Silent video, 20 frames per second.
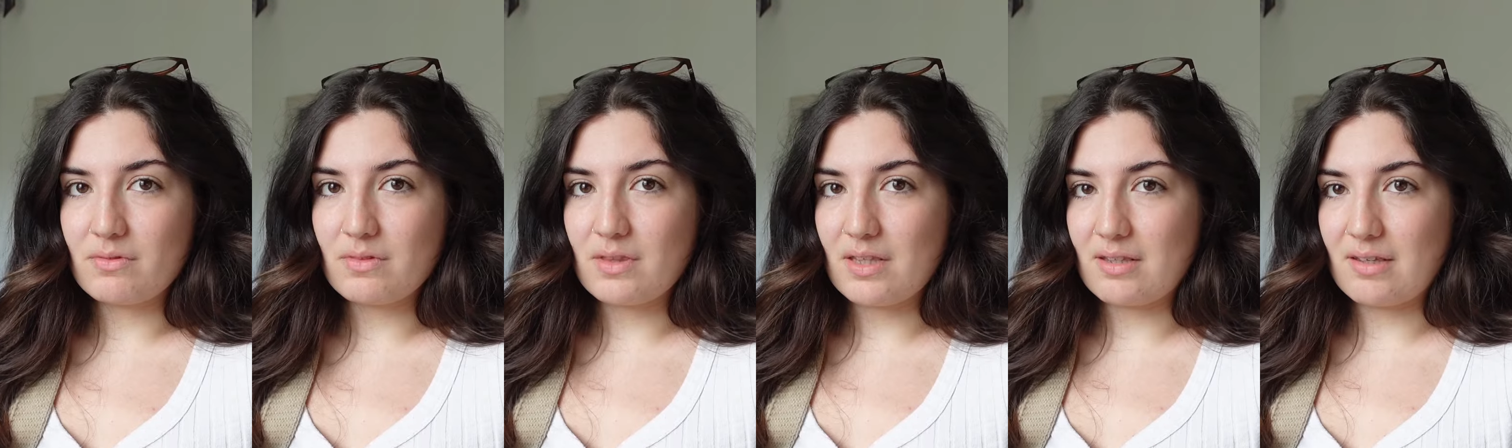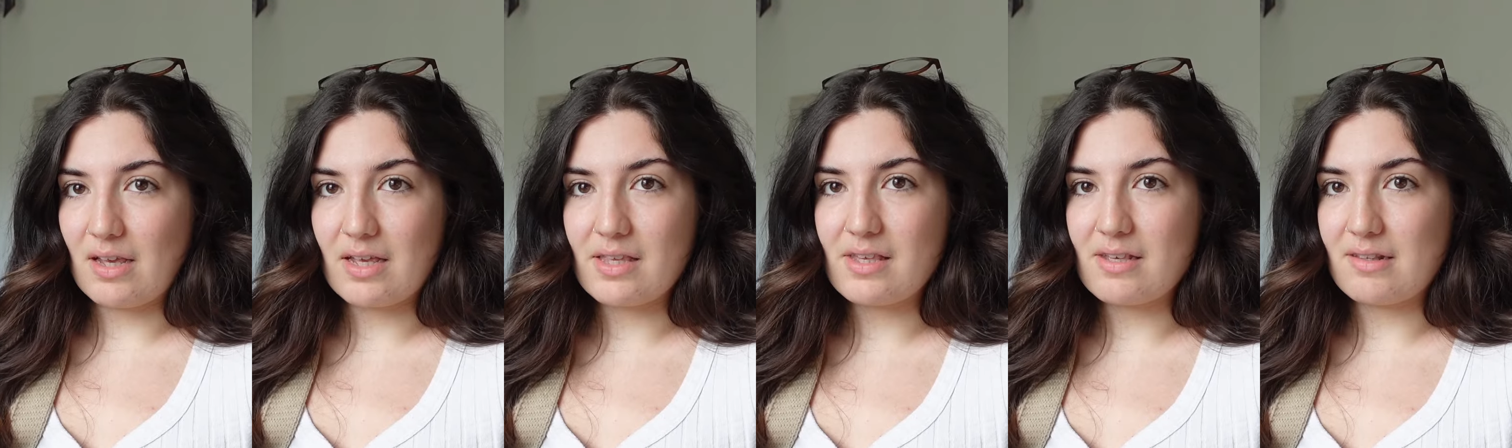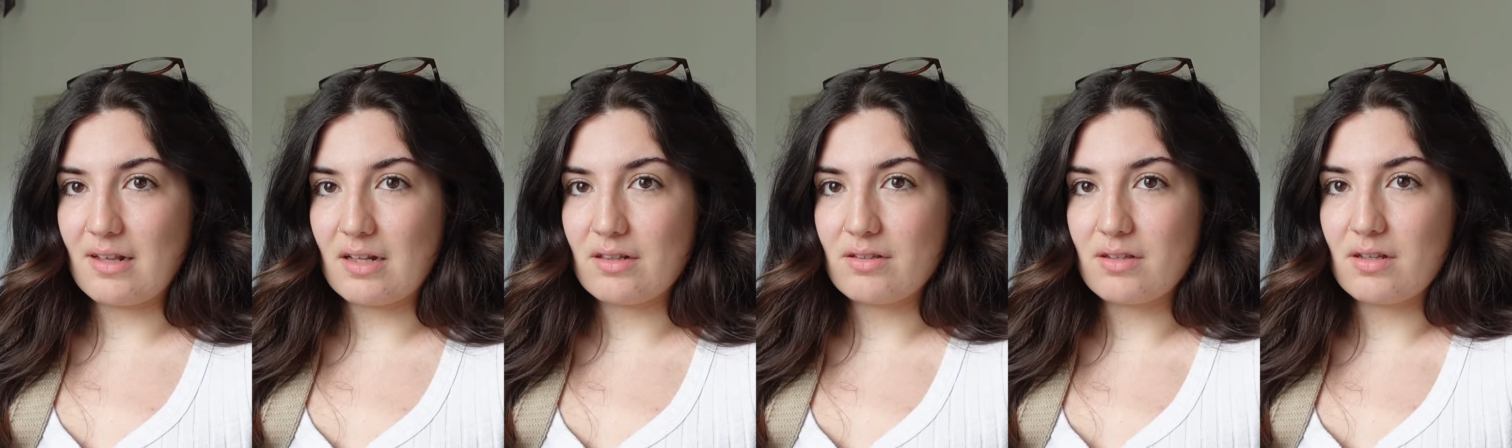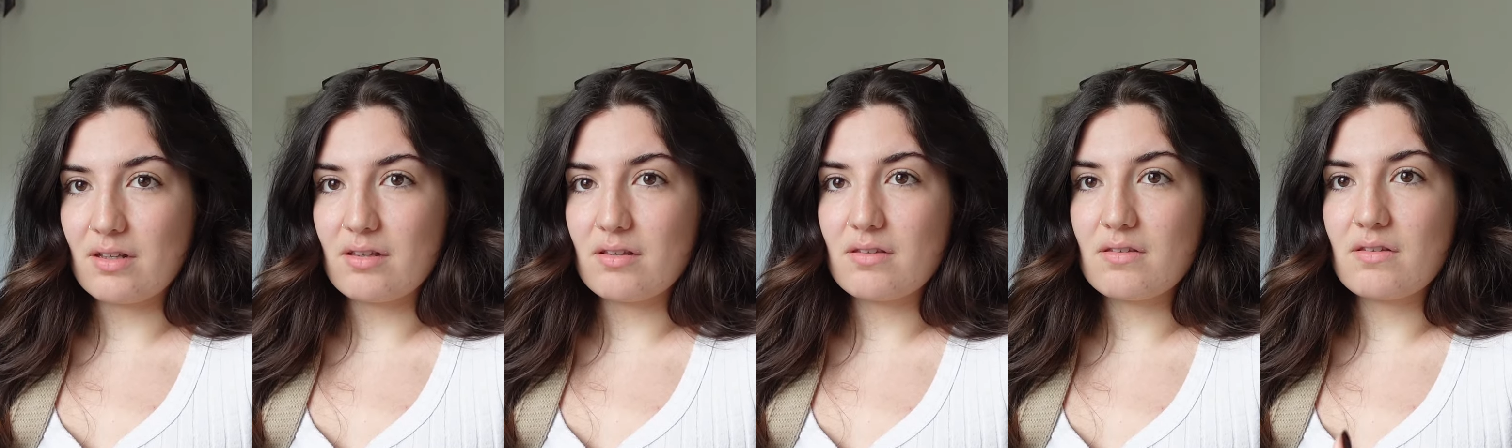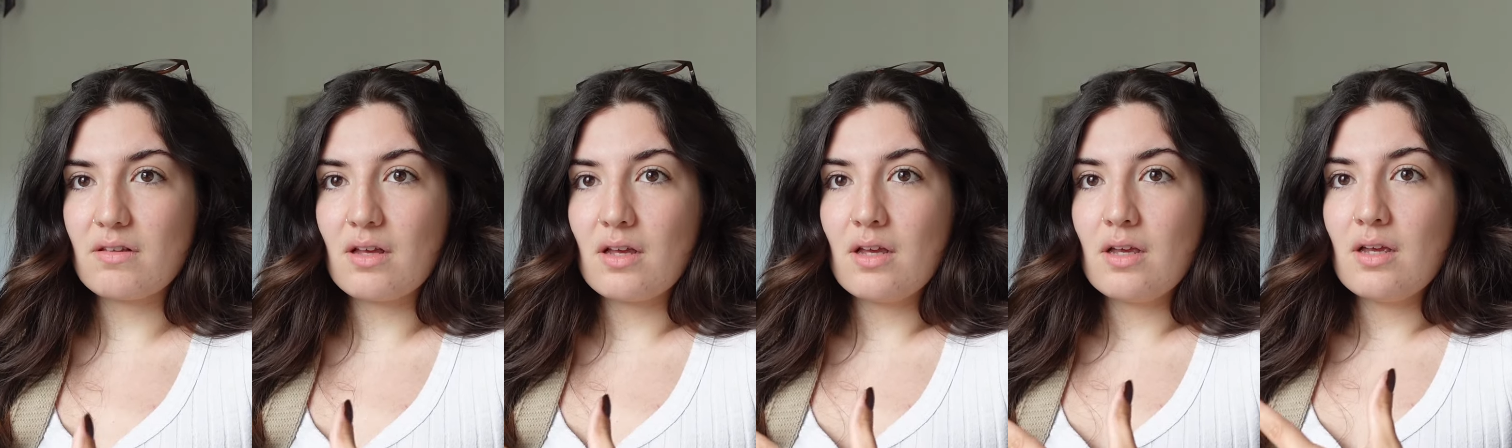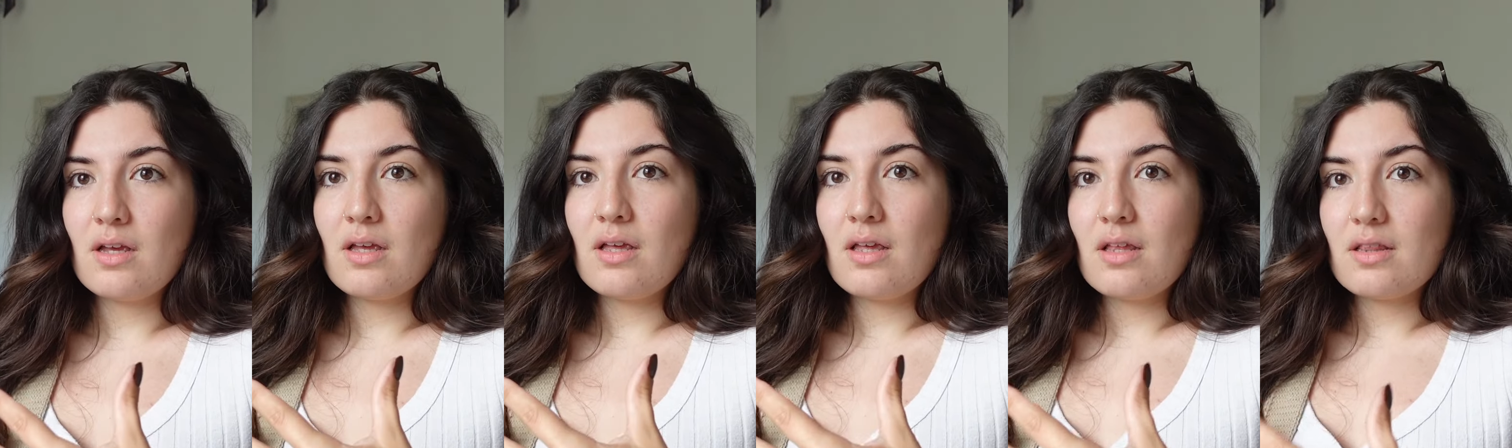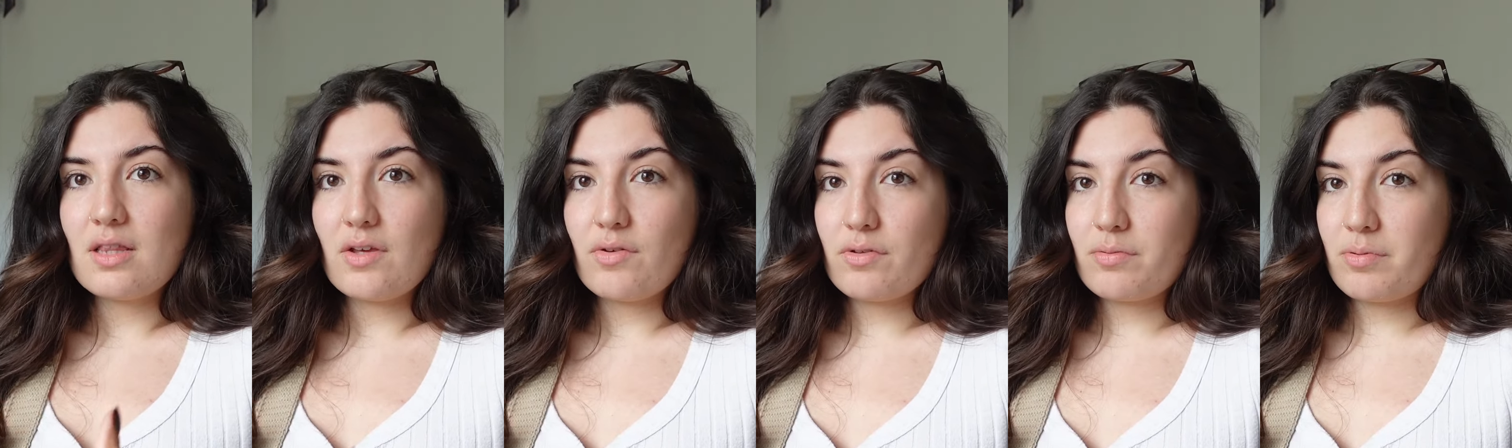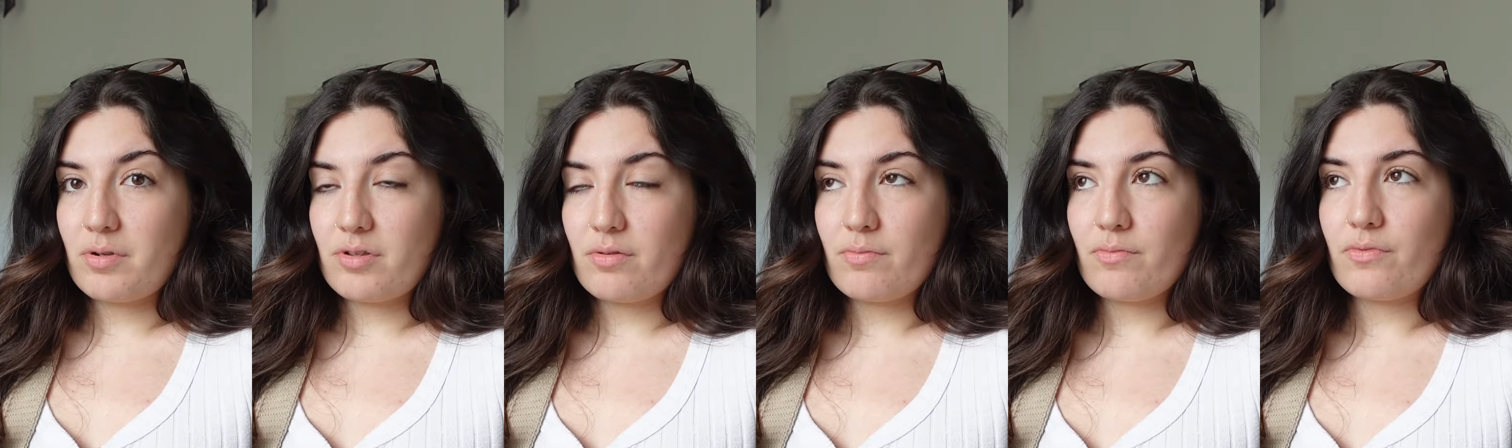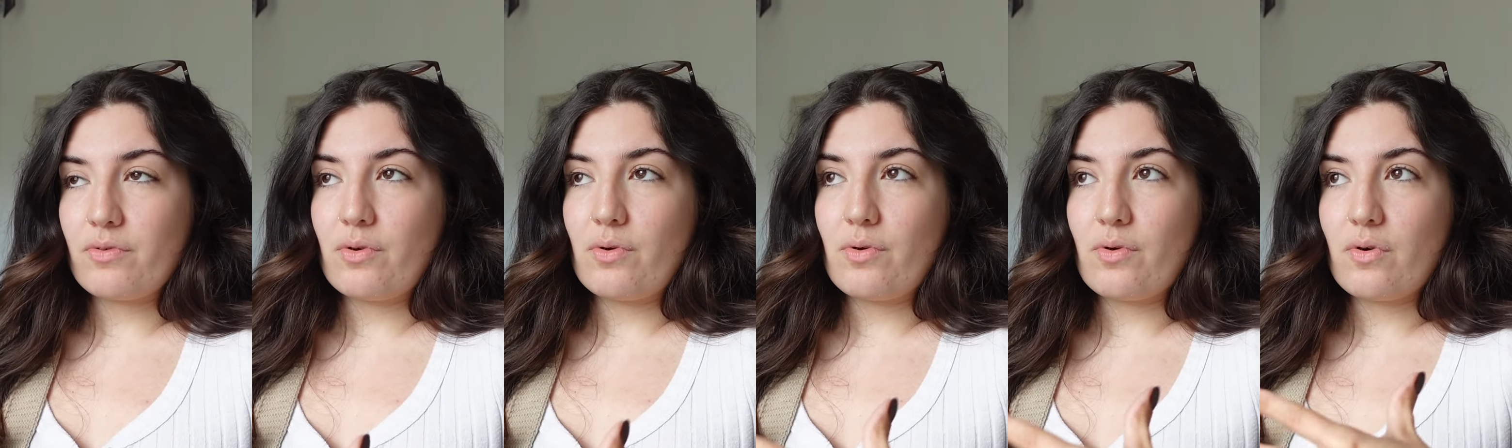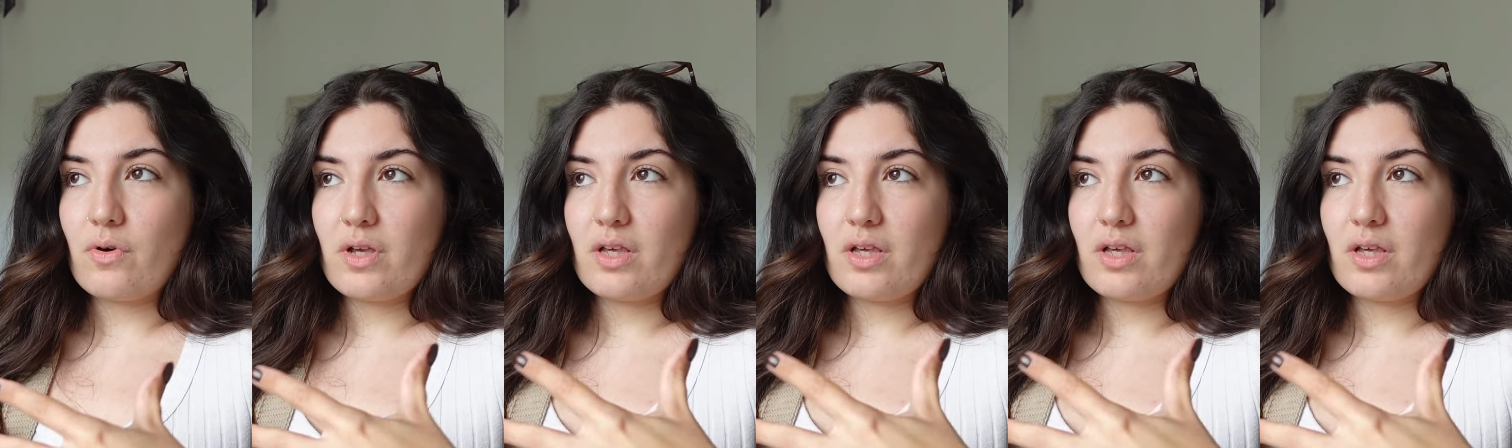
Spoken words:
this 10-year sentence that he was prison for.